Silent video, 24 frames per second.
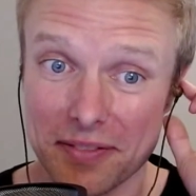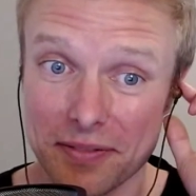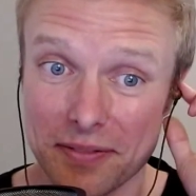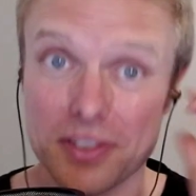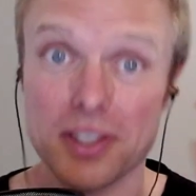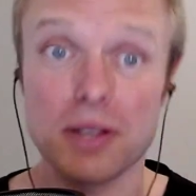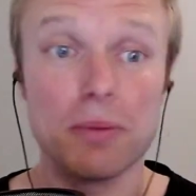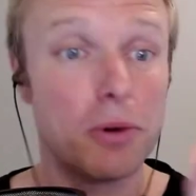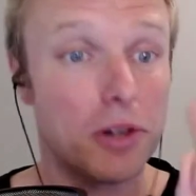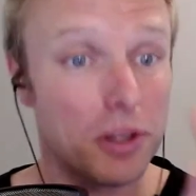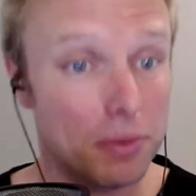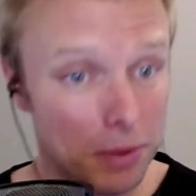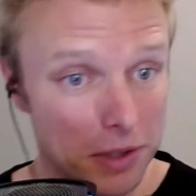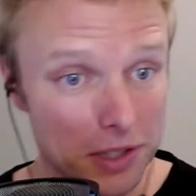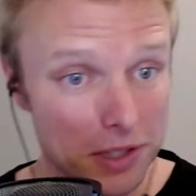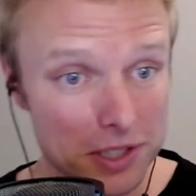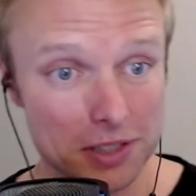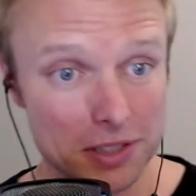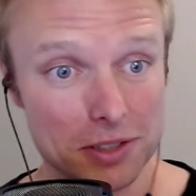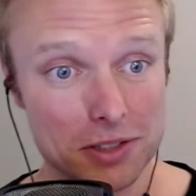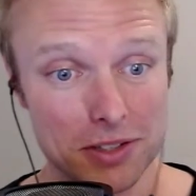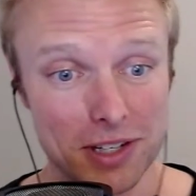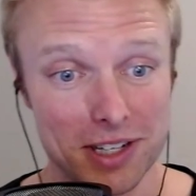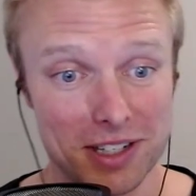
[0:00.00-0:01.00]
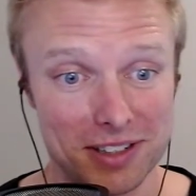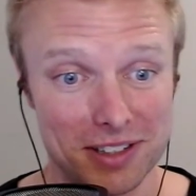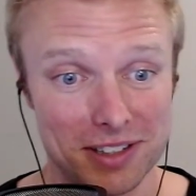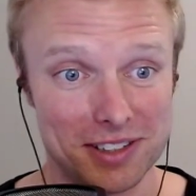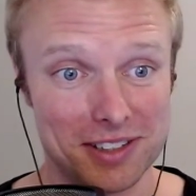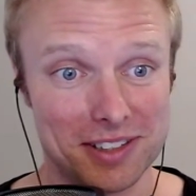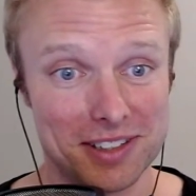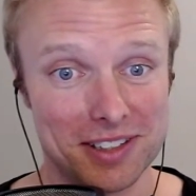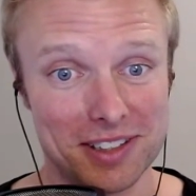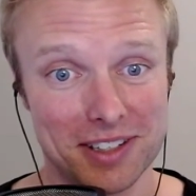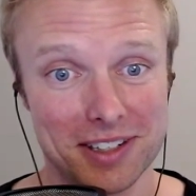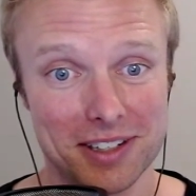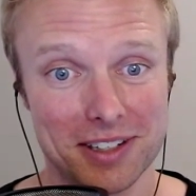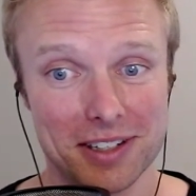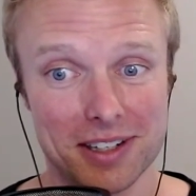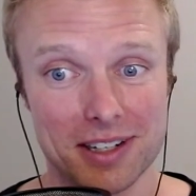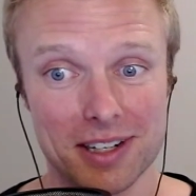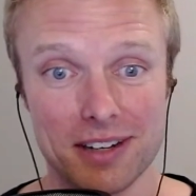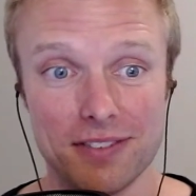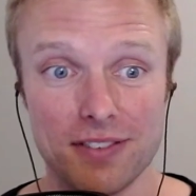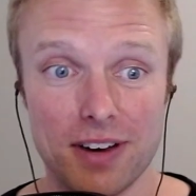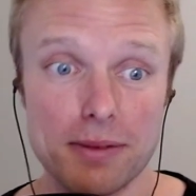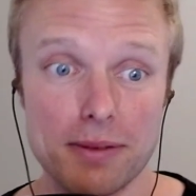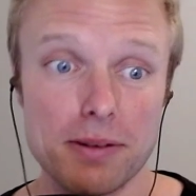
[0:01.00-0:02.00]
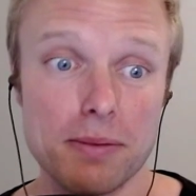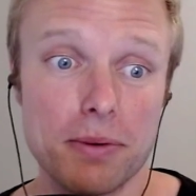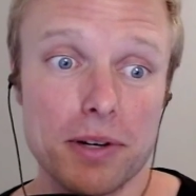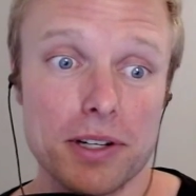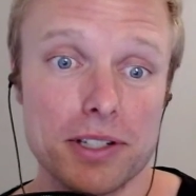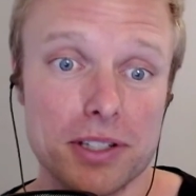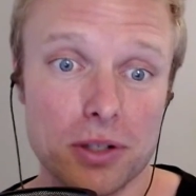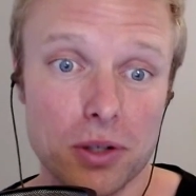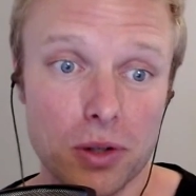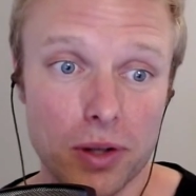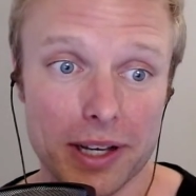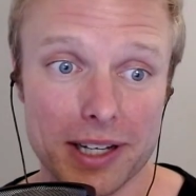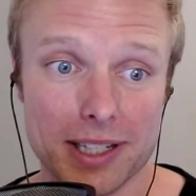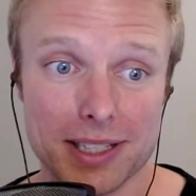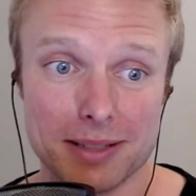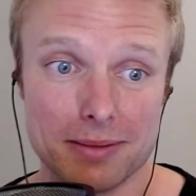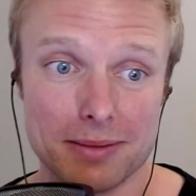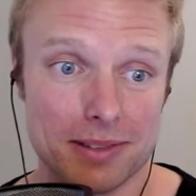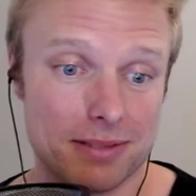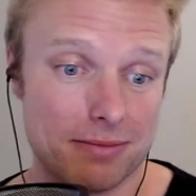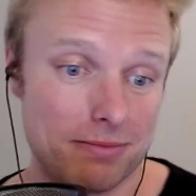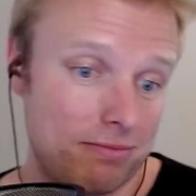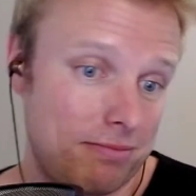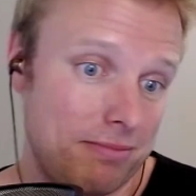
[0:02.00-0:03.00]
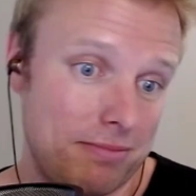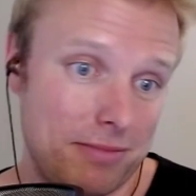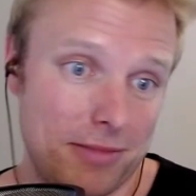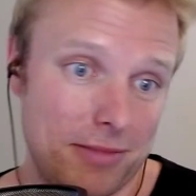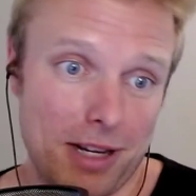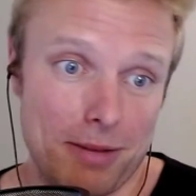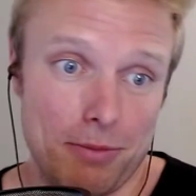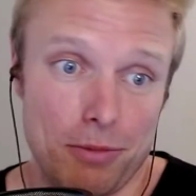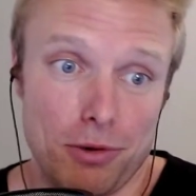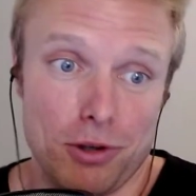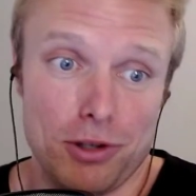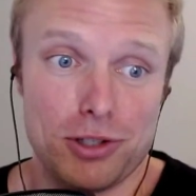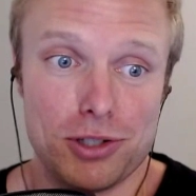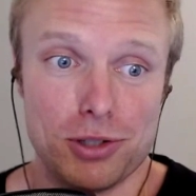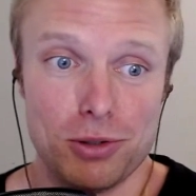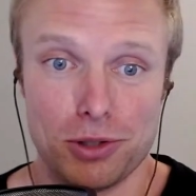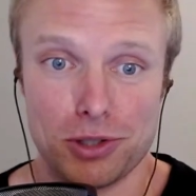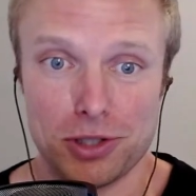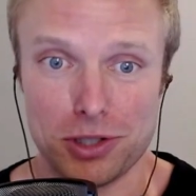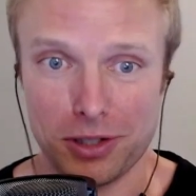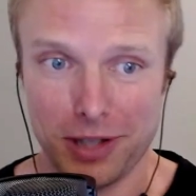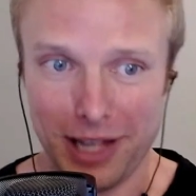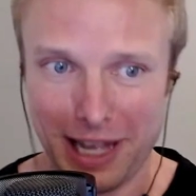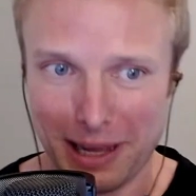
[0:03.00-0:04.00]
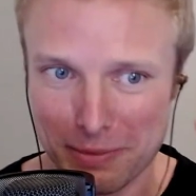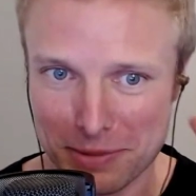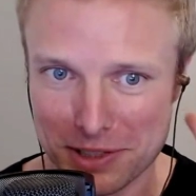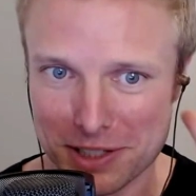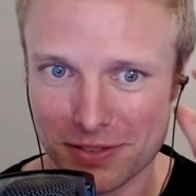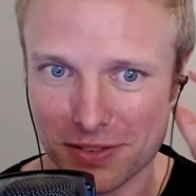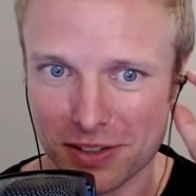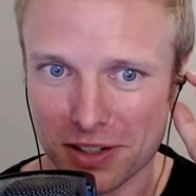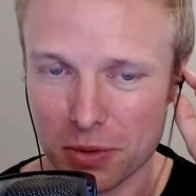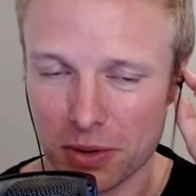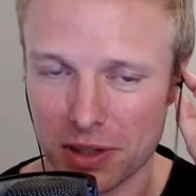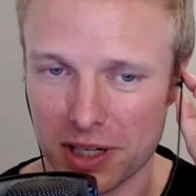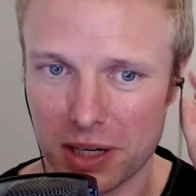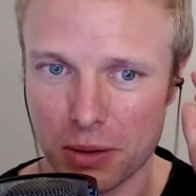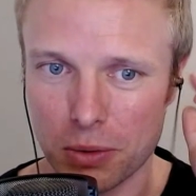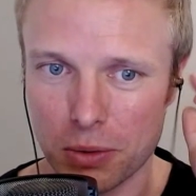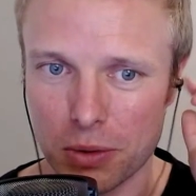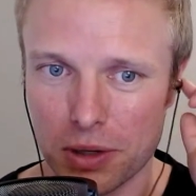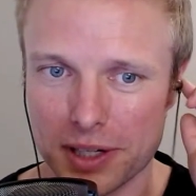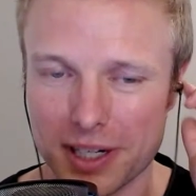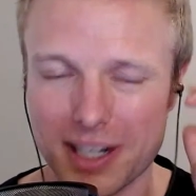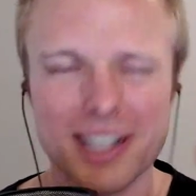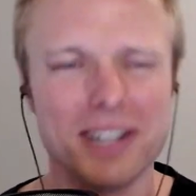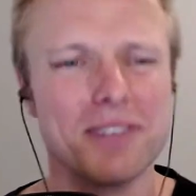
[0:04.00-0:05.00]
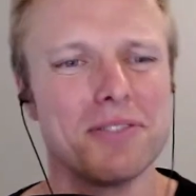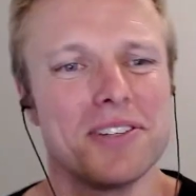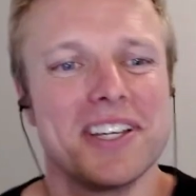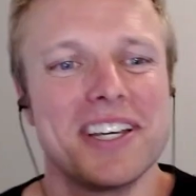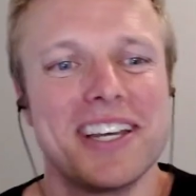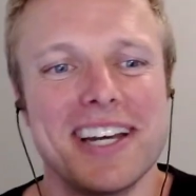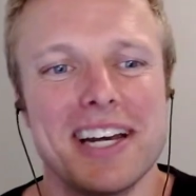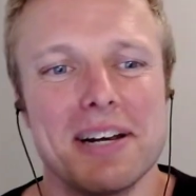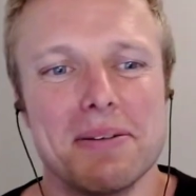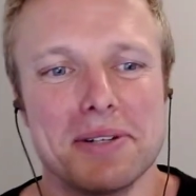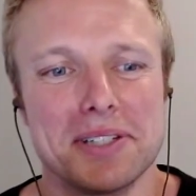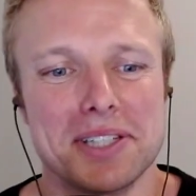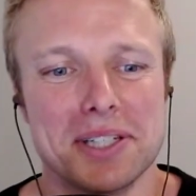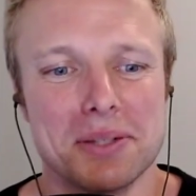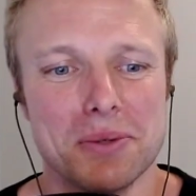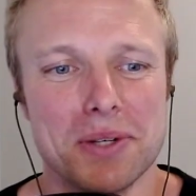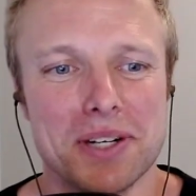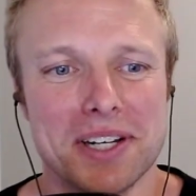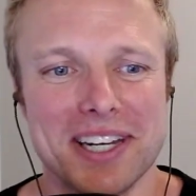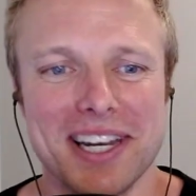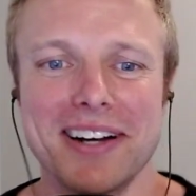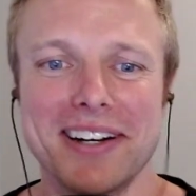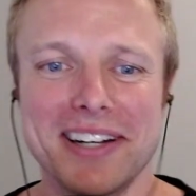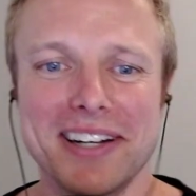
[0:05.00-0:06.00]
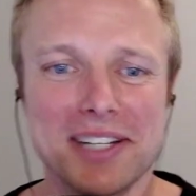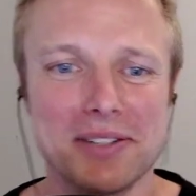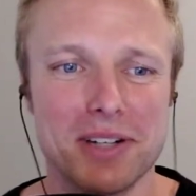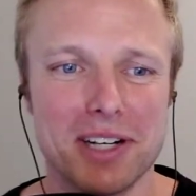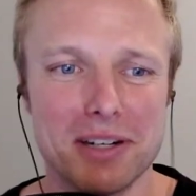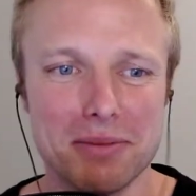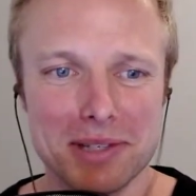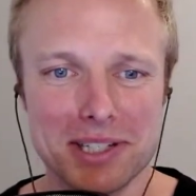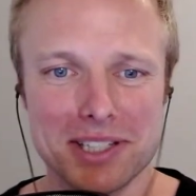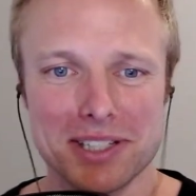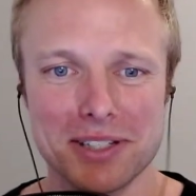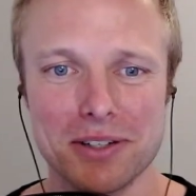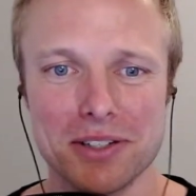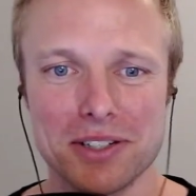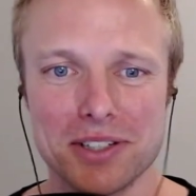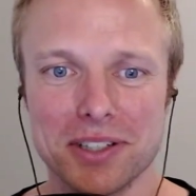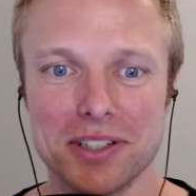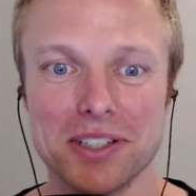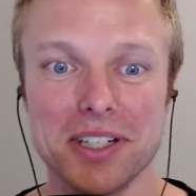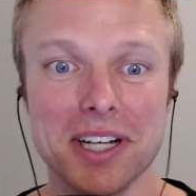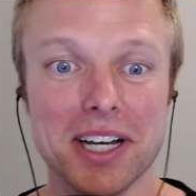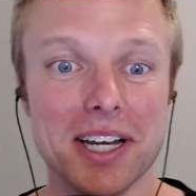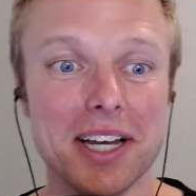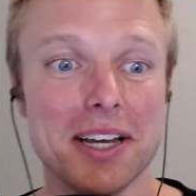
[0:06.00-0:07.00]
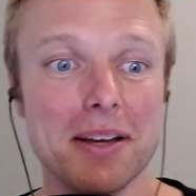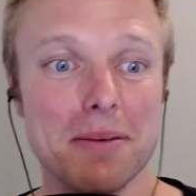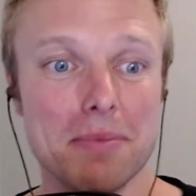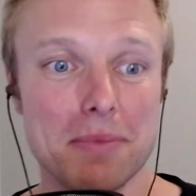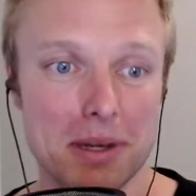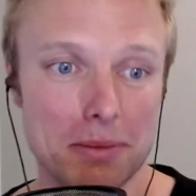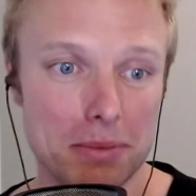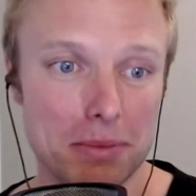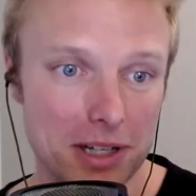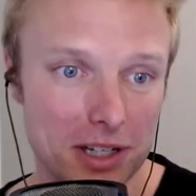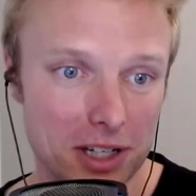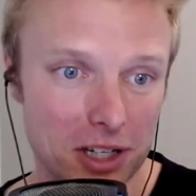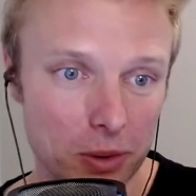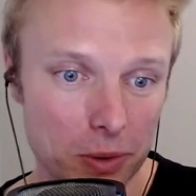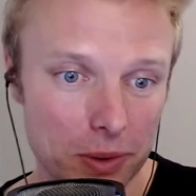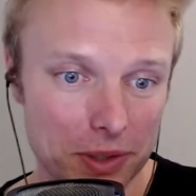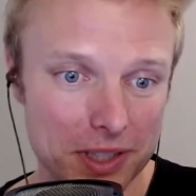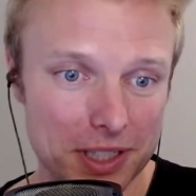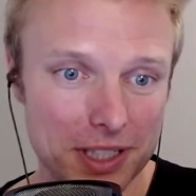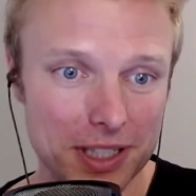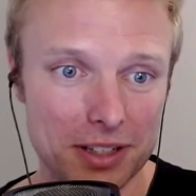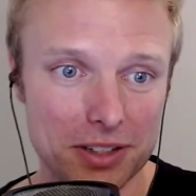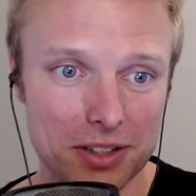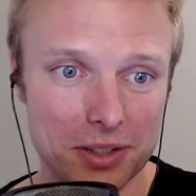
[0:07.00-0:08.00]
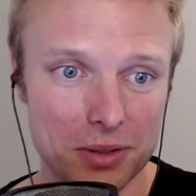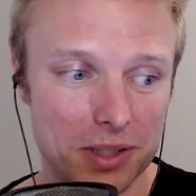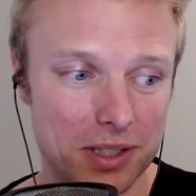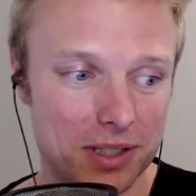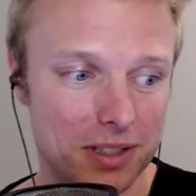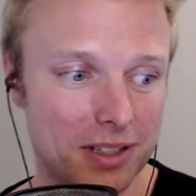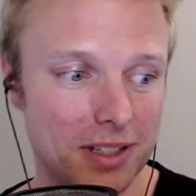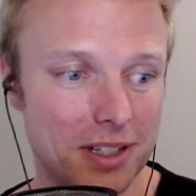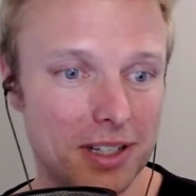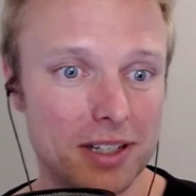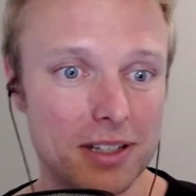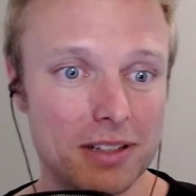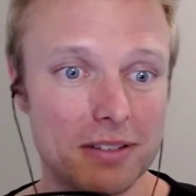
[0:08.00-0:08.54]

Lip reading: They're both personal trainers, and if I'm a person who likes a more social atmosphere when I work out, I don't really care about the working out. I just want to be social. Maybe I go with the other one.